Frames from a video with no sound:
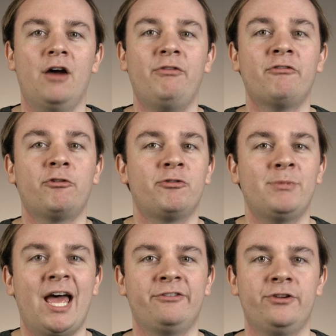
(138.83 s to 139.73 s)
A favorite
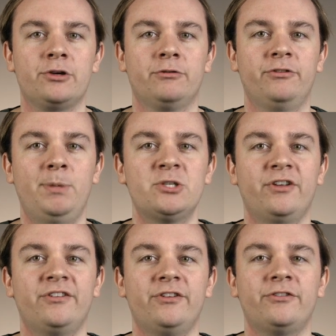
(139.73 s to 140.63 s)
from last year,
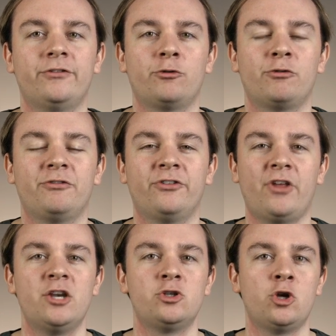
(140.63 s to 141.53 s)
Speechless is a sort of
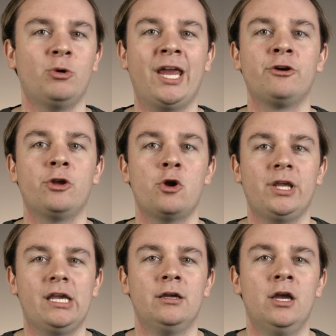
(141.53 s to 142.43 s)
slideshow
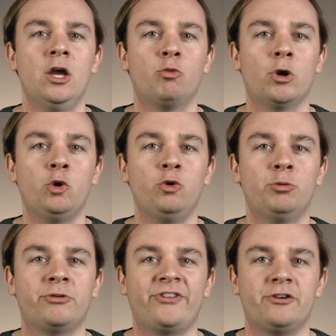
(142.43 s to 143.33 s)
karaoke where
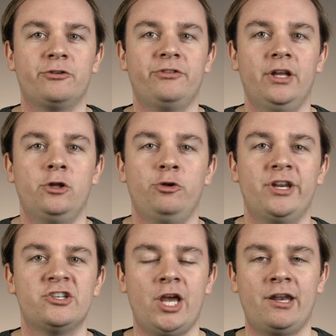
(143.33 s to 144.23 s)
Google presenters,
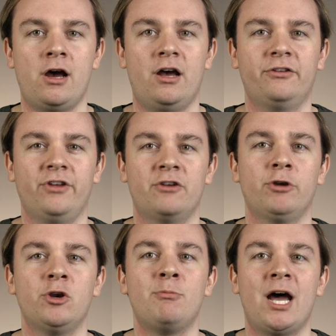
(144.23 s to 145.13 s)
including Chet Haas
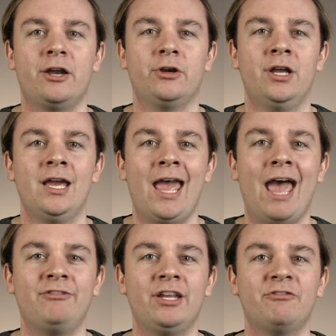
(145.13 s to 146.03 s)
and Rita Meyer,
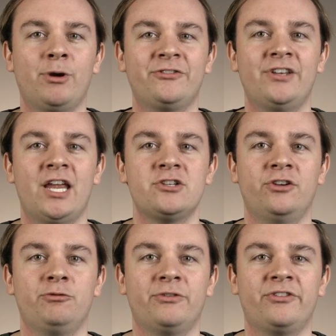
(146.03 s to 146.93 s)
have to give
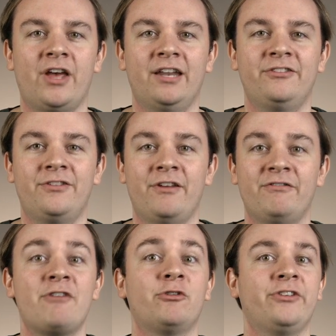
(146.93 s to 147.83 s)
presentations with slides that
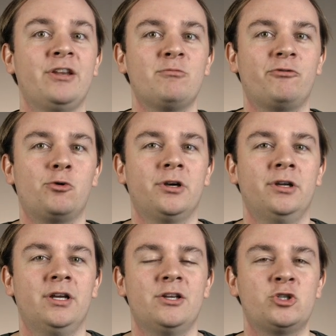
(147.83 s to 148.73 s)
they've never seen before.
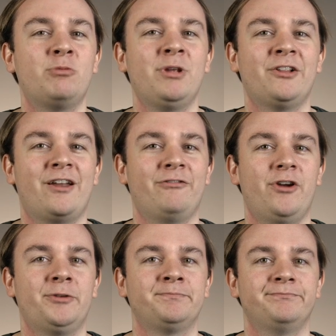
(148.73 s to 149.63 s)
Should be a lot of
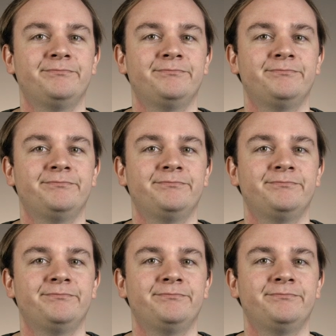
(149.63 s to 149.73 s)
fun.